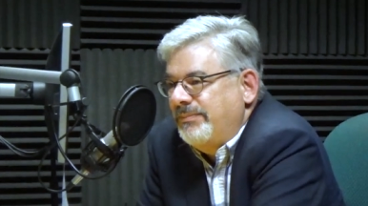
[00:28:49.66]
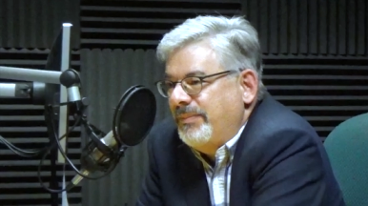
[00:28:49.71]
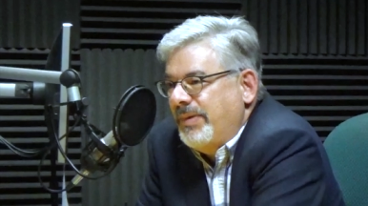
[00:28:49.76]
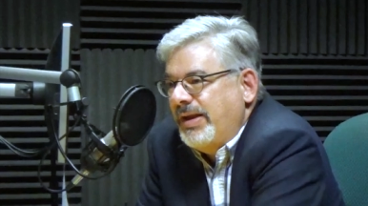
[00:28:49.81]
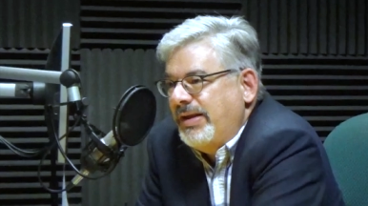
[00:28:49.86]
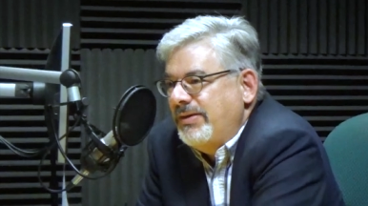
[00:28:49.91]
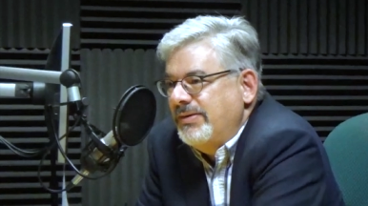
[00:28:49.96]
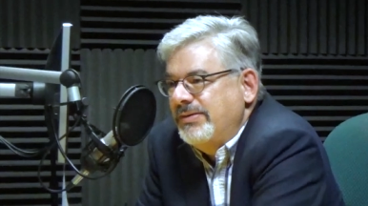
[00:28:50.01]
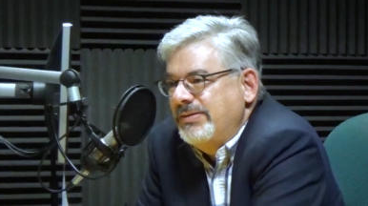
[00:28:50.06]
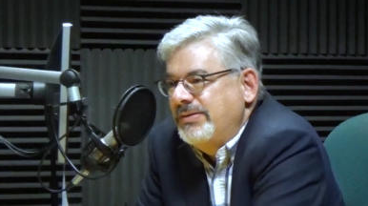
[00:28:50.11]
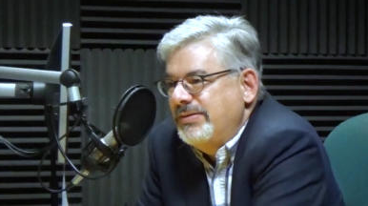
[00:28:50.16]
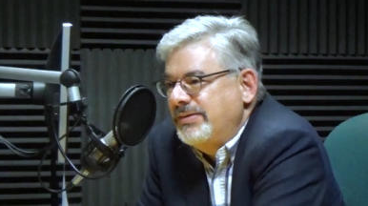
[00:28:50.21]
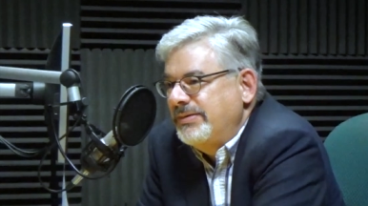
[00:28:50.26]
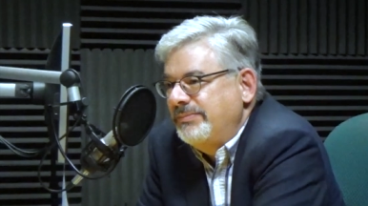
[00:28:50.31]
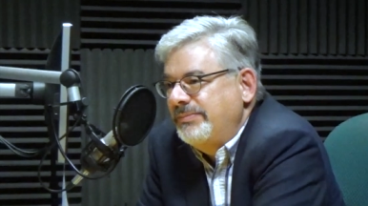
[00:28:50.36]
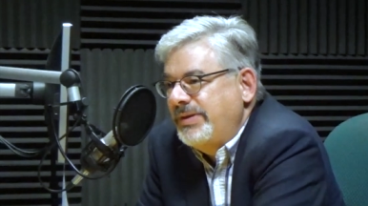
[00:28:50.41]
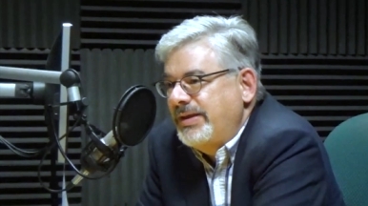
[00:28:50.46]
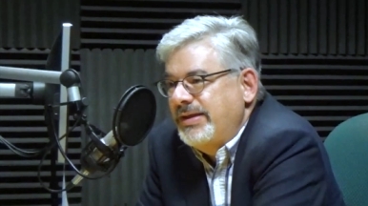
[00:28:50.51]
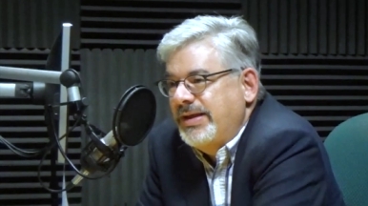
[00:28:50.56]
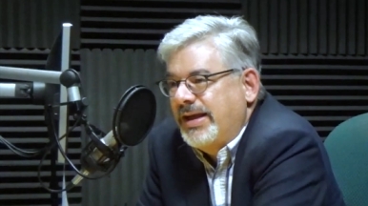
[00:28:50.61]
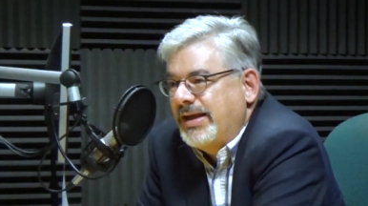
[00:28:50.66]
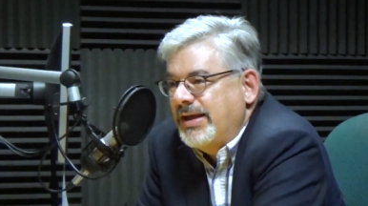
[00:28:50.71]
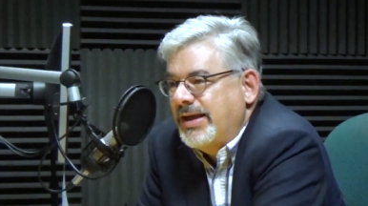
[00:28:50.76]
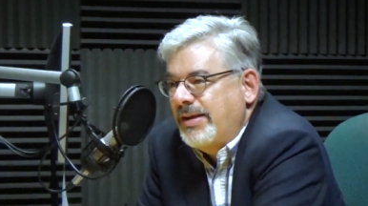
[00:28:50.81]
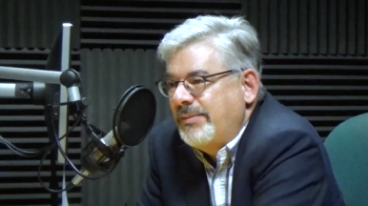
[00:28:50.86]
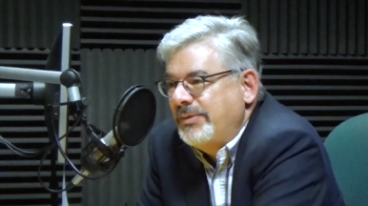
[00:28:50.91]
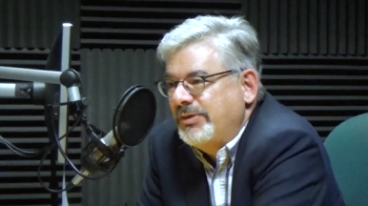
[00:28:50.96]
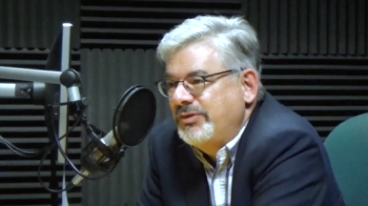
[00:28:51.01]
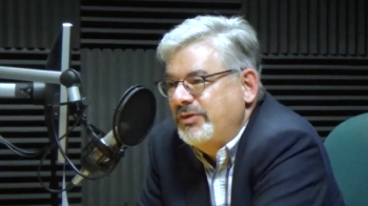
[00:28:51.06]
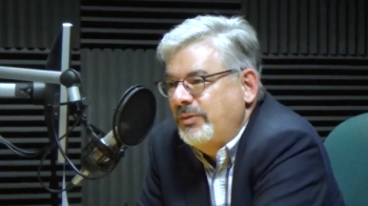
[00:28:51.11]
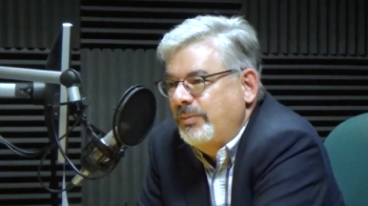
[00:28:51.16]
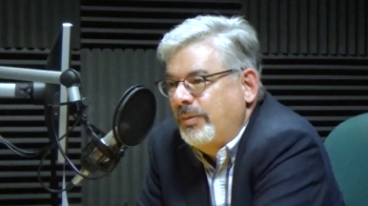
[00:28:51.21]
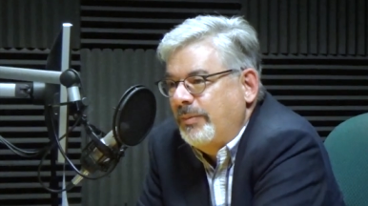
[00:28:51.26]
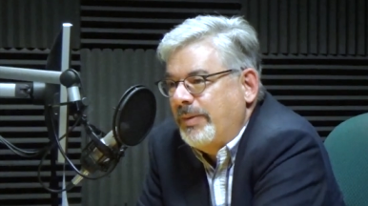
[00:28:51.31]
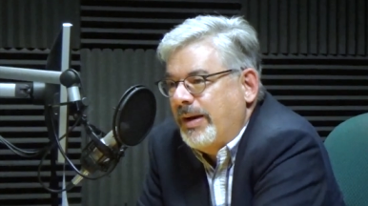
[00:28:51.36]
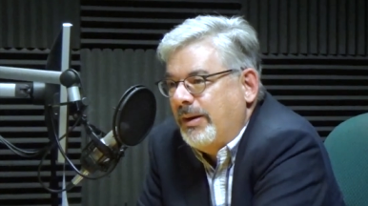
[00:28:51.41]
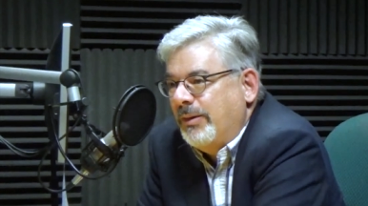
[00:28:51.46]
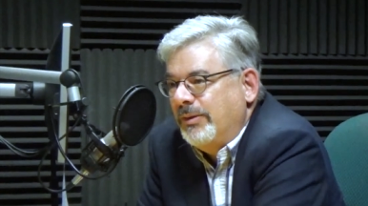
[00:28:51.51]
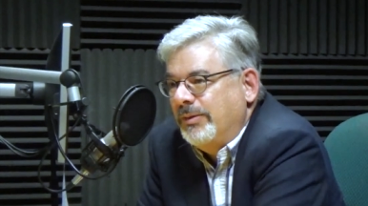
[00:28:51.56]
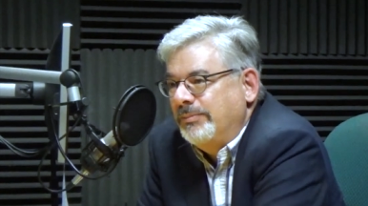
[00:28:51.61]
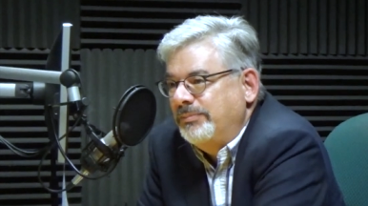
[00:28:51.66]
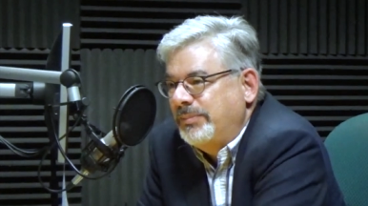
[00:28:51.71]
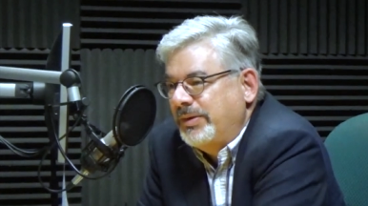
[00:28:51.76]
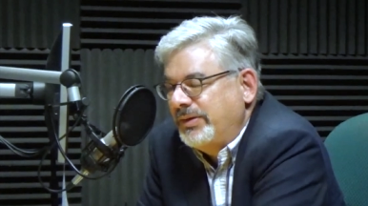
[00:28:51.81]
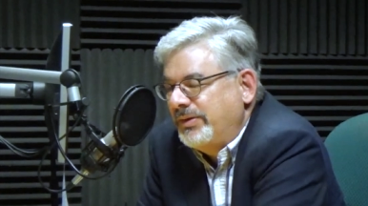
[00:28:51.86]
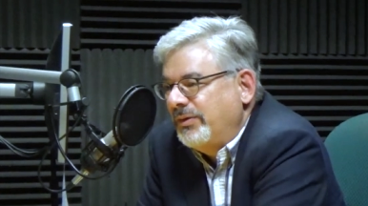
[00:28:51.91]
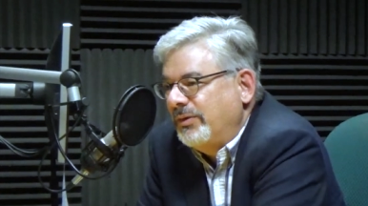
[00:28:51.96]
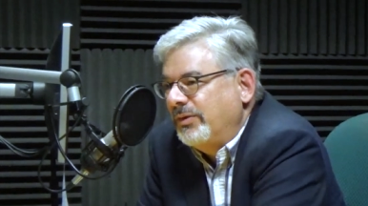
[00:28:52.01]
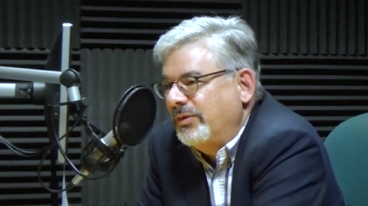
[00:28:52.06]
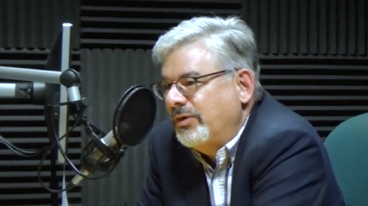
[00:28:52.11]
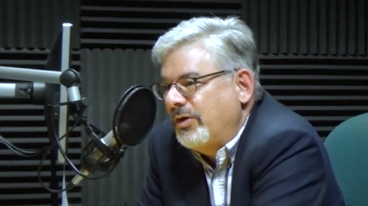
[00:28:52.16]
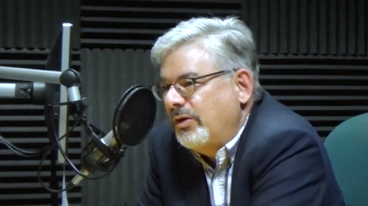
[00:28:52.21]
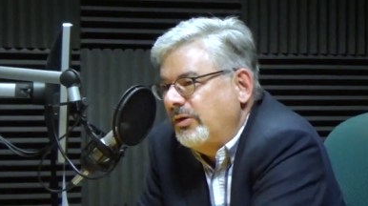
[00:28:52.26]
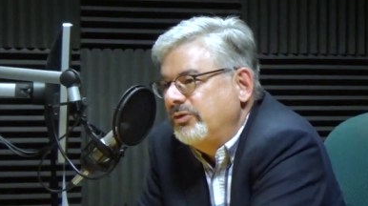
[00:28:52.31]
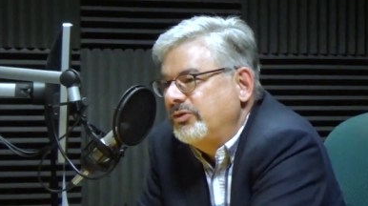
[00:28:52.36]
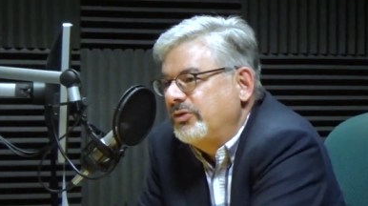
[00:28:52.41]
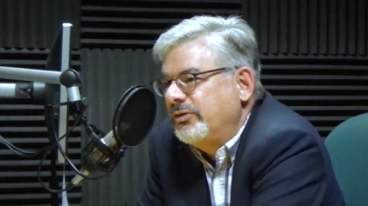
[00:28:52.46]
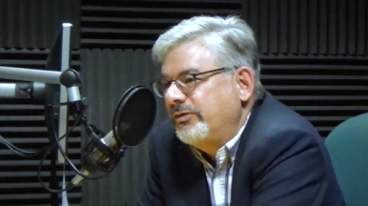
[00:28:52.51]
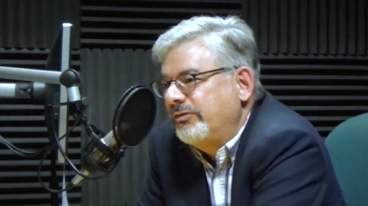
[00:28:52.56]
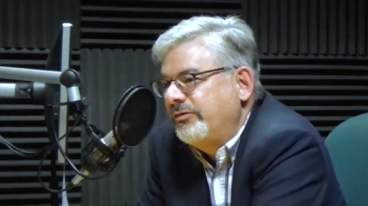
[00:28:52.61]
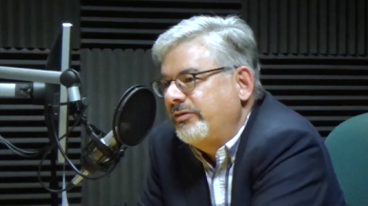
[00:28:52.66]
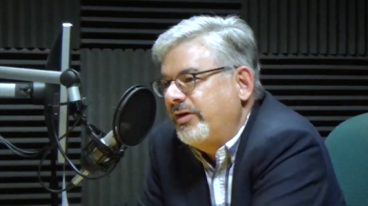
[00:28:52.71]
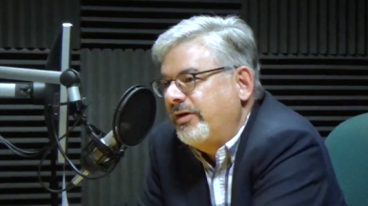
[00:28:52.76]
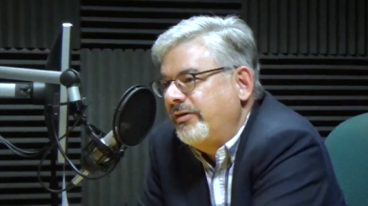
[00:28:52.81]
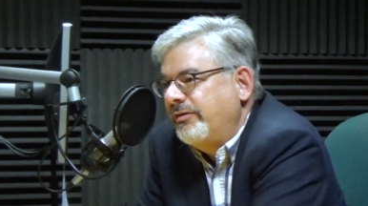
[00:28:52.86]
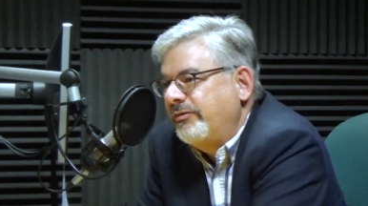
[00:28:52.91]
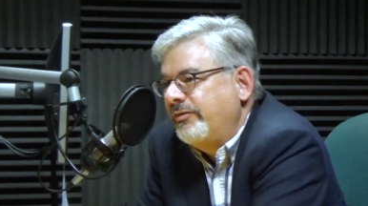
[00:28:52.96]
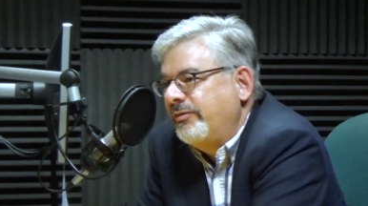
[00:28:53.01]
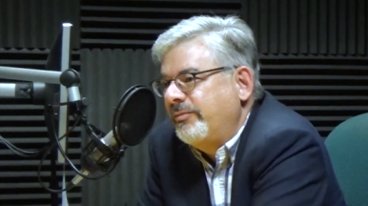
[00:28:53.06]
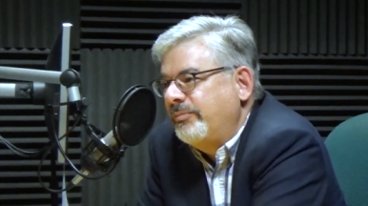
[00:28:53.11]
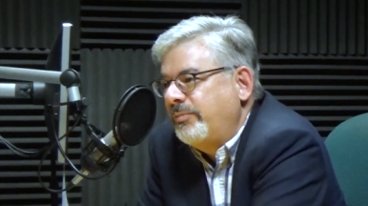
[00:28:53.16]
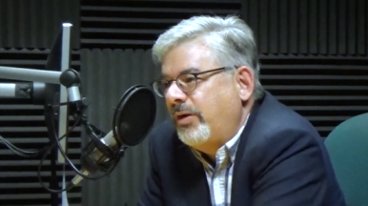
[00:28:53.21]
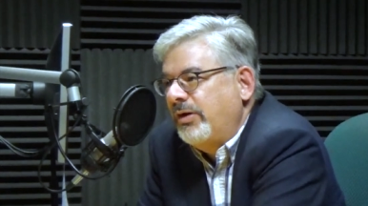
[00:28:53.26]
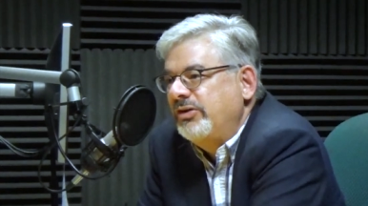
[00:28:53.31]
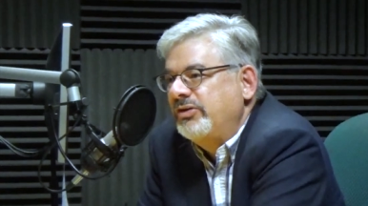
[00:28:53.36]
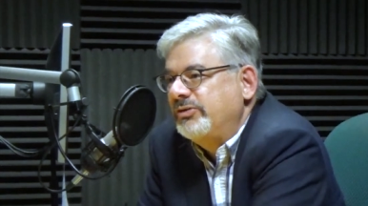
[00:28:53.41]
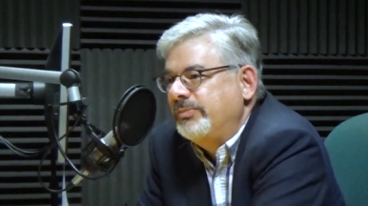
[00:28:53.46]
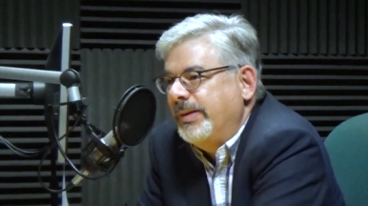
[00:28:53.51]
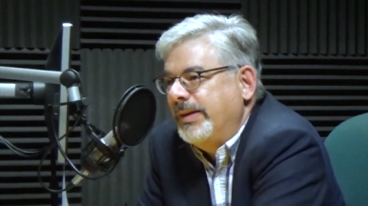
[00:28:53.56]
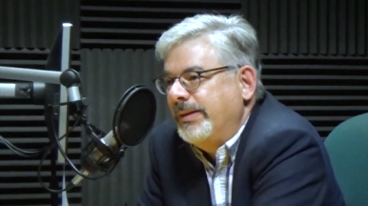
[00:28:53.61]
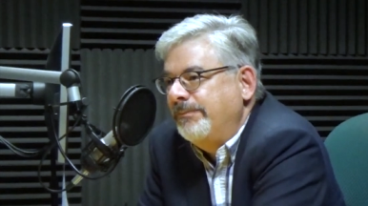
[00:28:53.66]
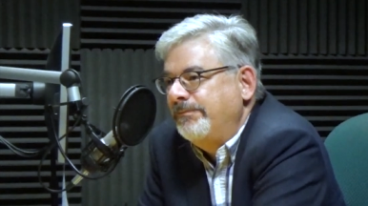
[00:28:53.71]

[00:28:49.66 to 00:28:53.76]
they could be an economic superpower. But their culture of, of punishment